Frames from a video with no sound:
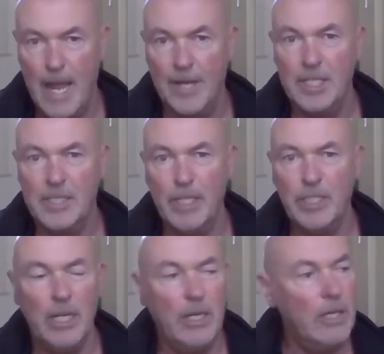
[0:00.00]
and
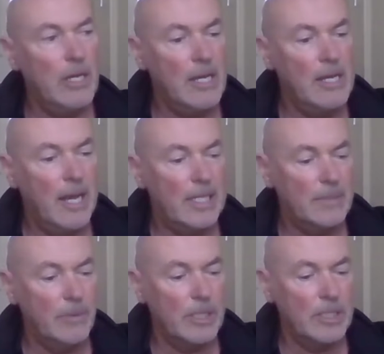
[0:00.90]
especially, I
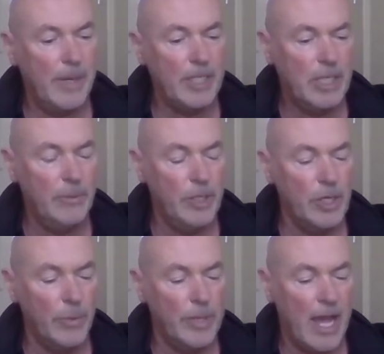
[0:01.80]
suppose, especially
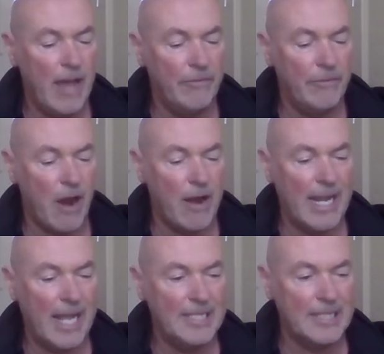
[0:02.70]
when we have
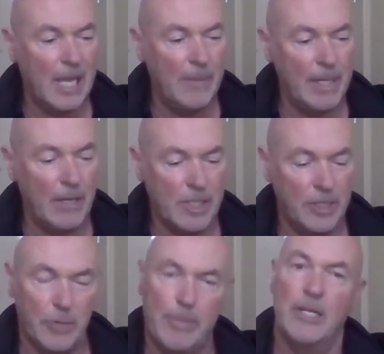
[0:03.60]
hard landscaping
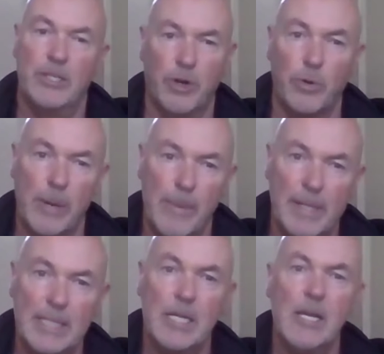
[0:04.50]
outside your back door, where
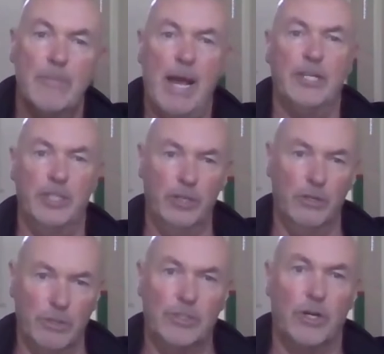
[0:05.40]
maybe it's
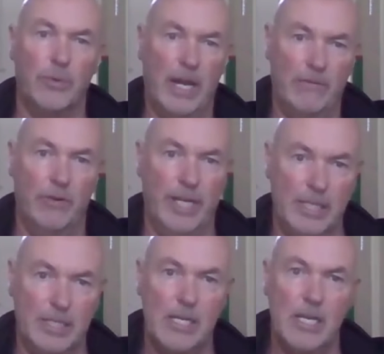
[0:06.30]
patios or whatever it
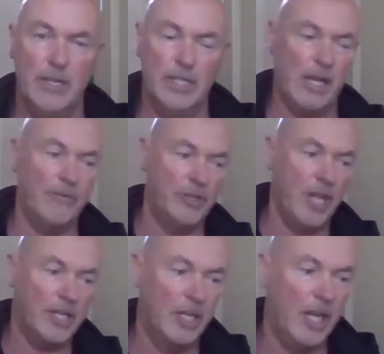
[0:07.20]
is. There's often
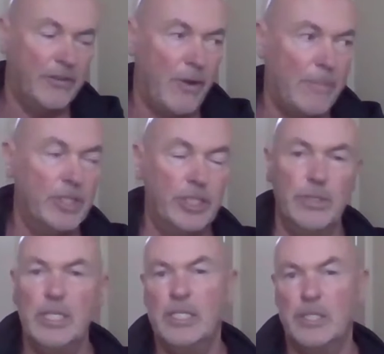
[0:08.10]
not a lot of
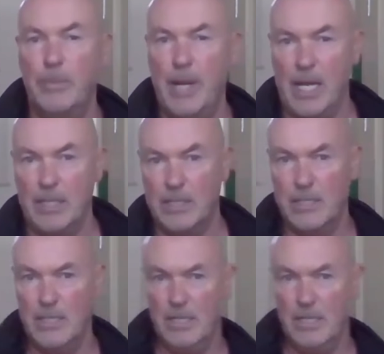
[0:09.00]
opportunities to plant,